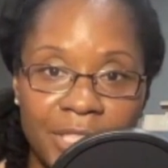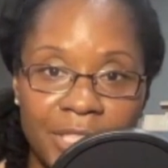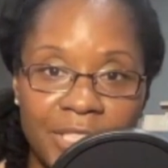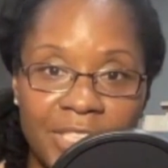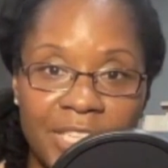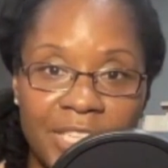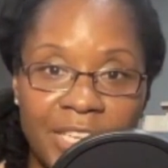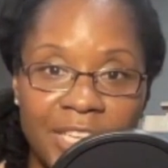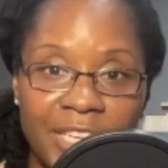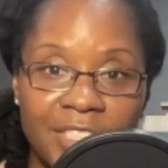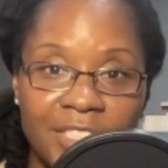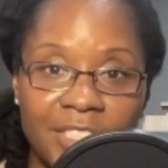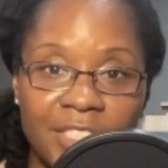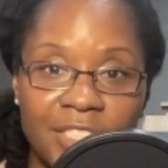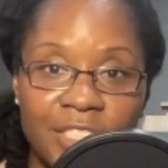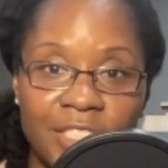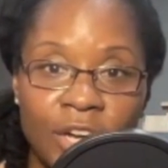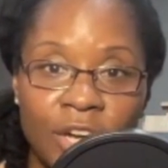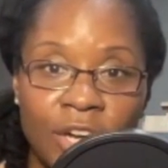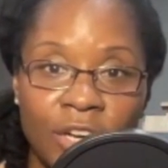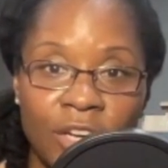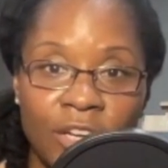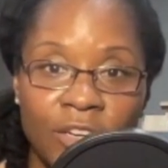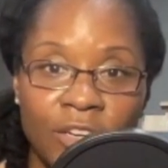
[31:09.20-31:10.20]
Take
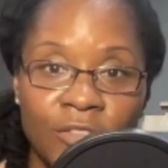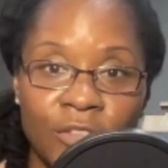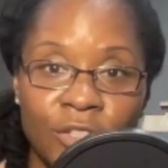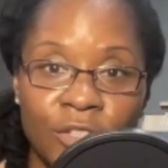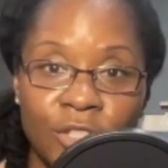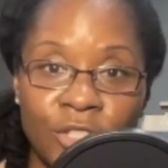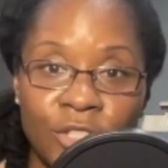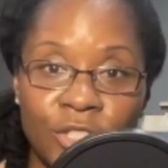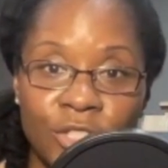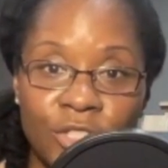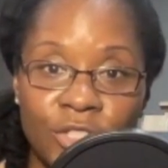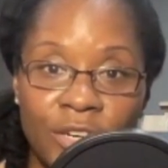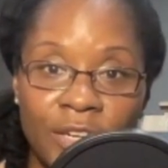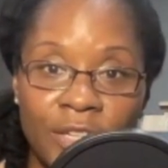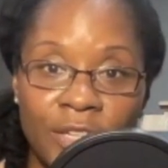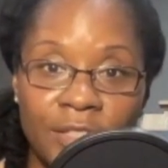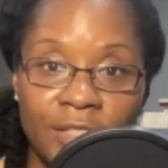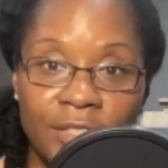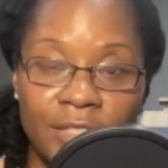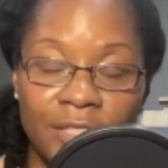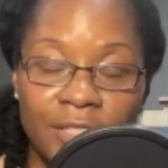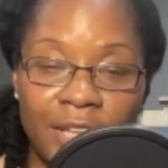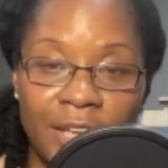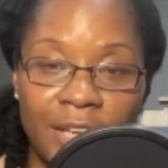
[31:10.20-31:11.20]
stock of your
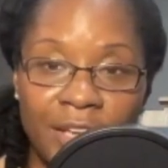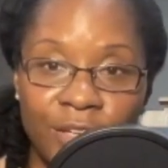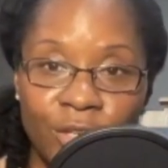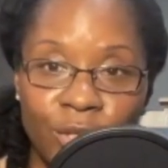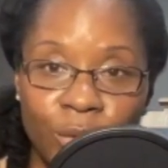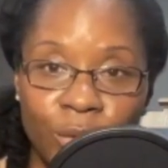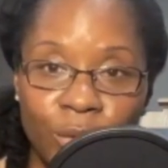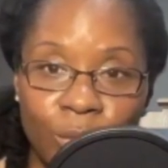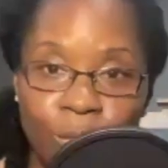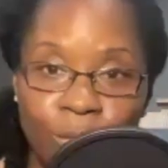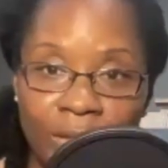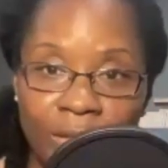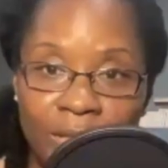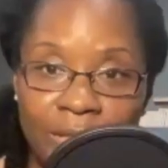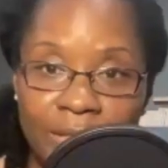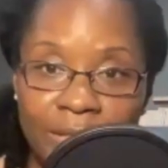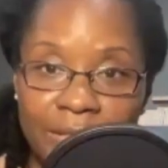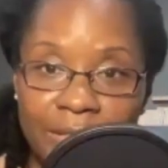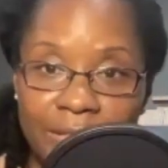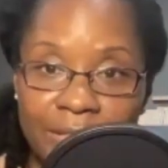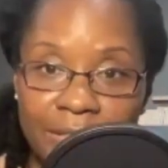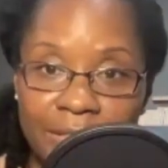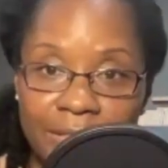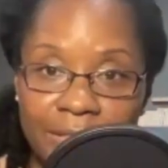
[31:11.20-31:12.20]
strengths and your
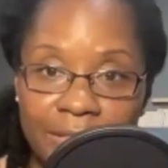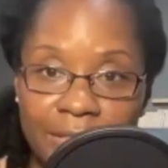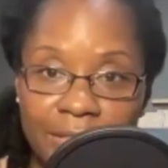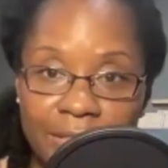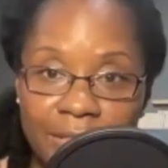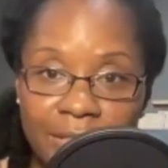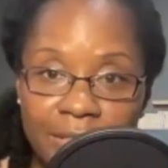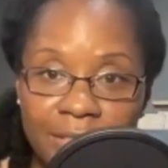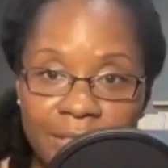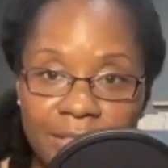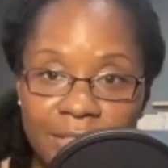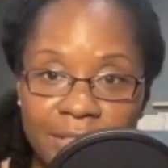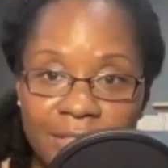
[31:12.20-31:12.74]
weaknesses.